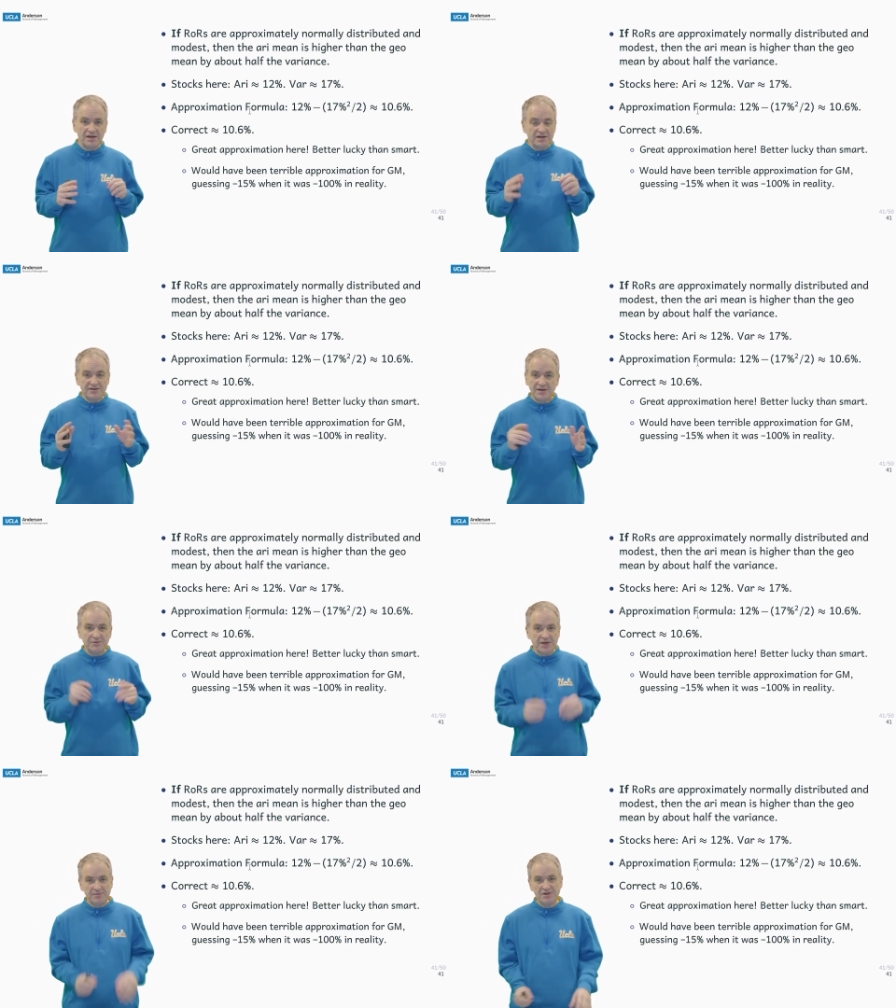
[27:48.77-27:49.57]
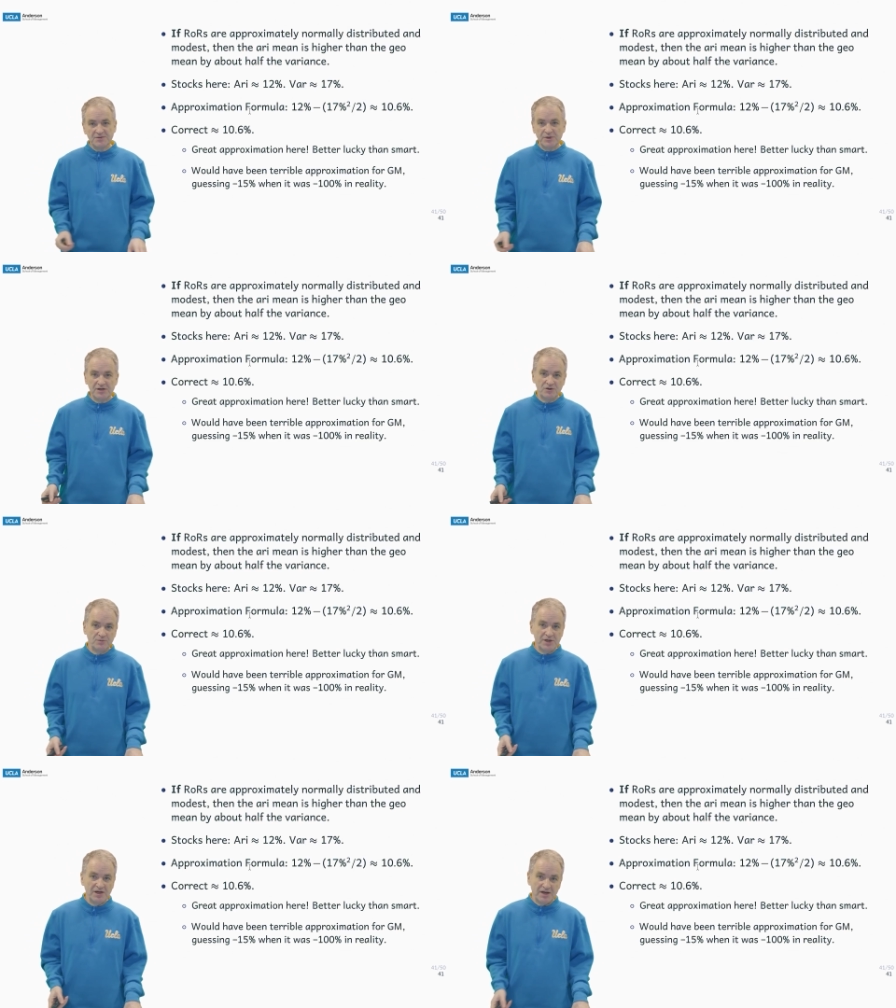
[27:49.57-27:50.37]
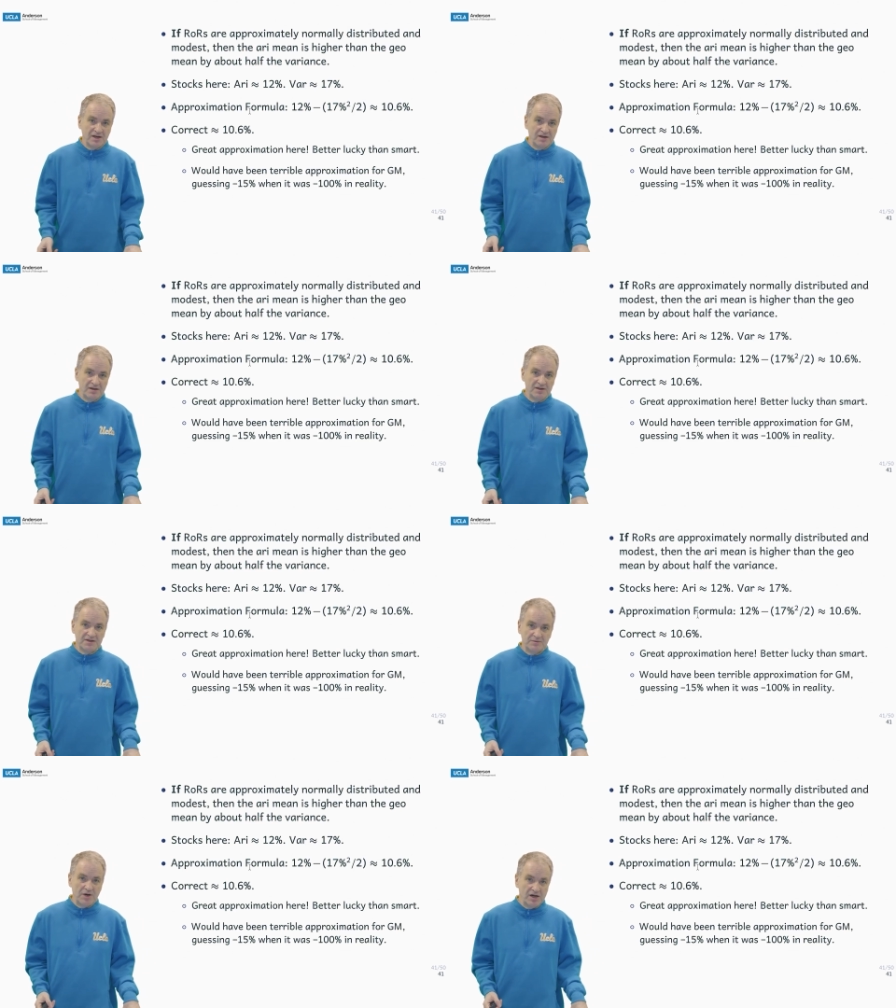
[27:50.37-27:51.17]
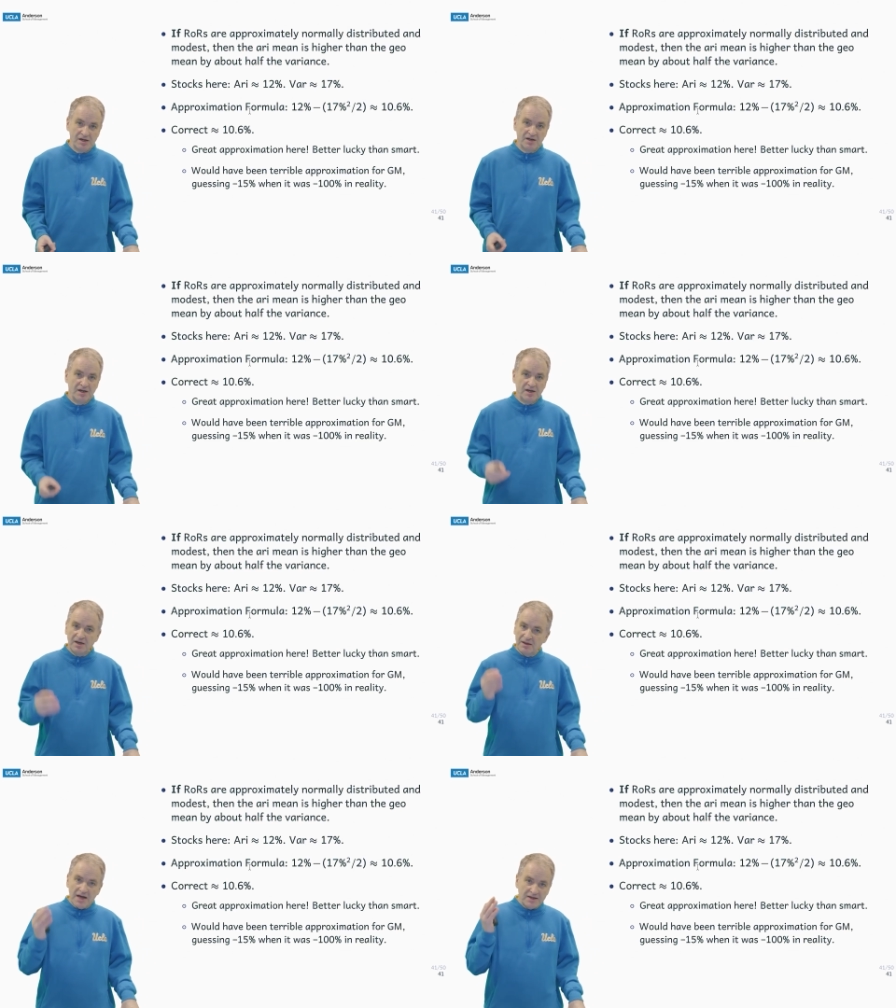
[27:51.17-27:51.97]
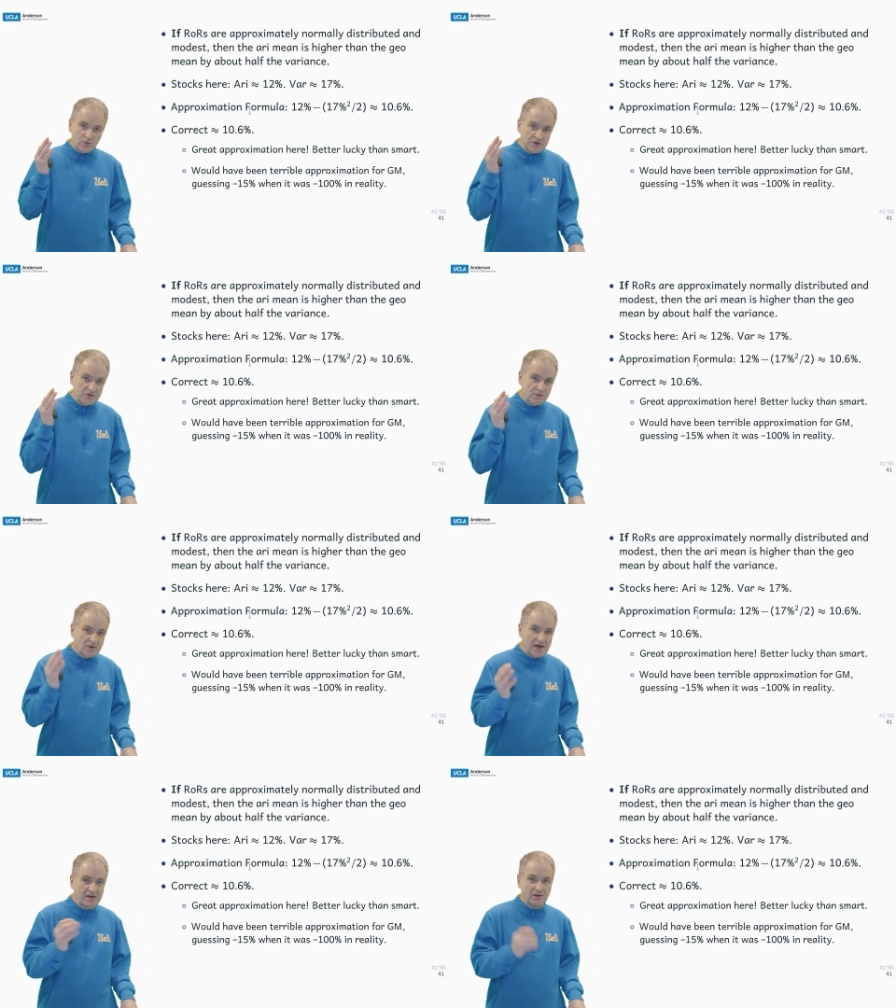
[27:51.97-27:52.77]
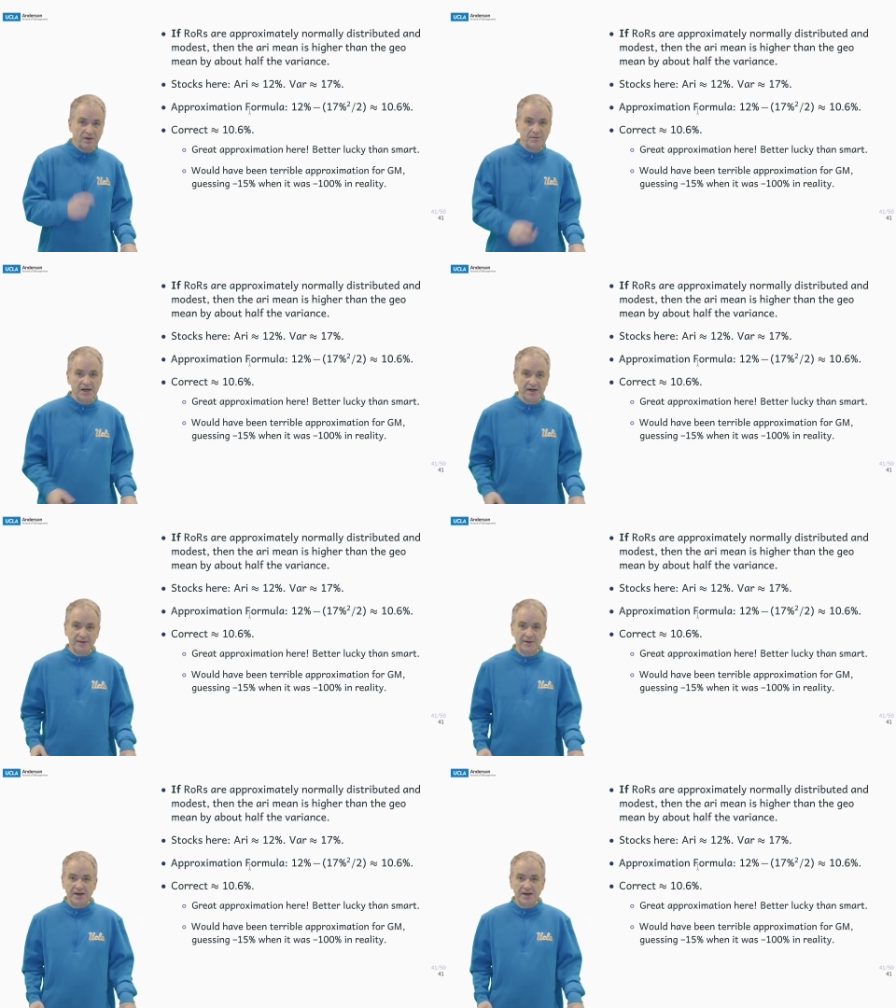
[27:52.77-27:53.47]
Sometimes it's better to be lucky than smart. That was right on the money.